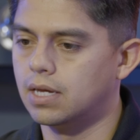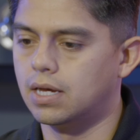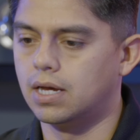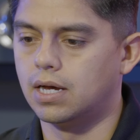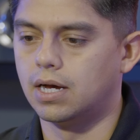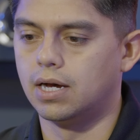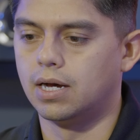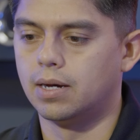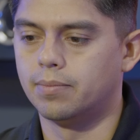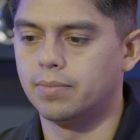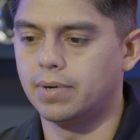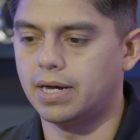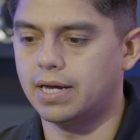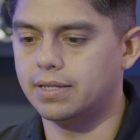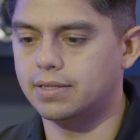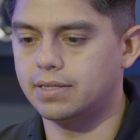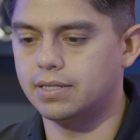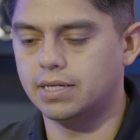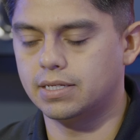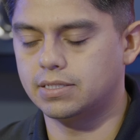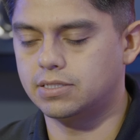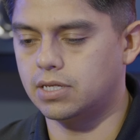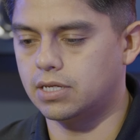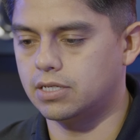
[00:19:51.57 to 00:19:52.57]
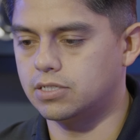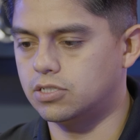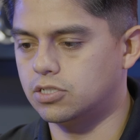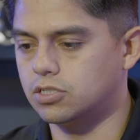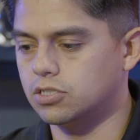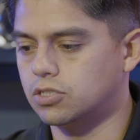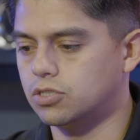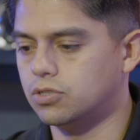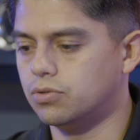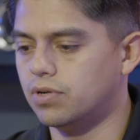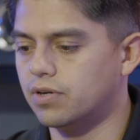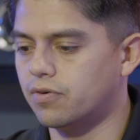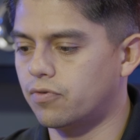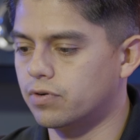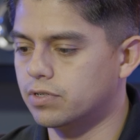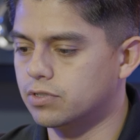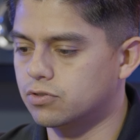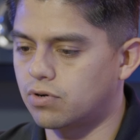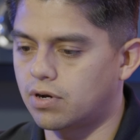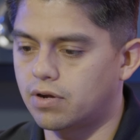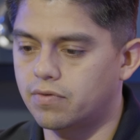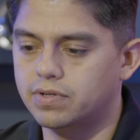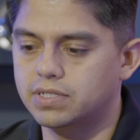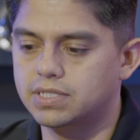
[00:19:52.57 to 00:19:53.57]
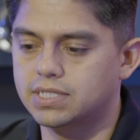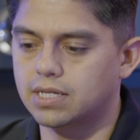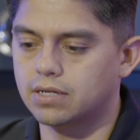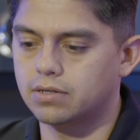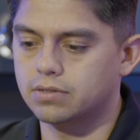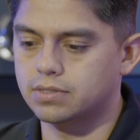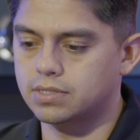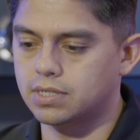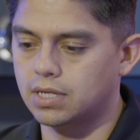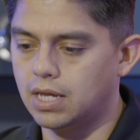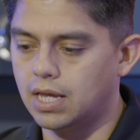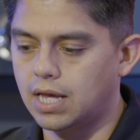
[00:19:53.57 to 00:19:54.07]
It's just two different driving styles.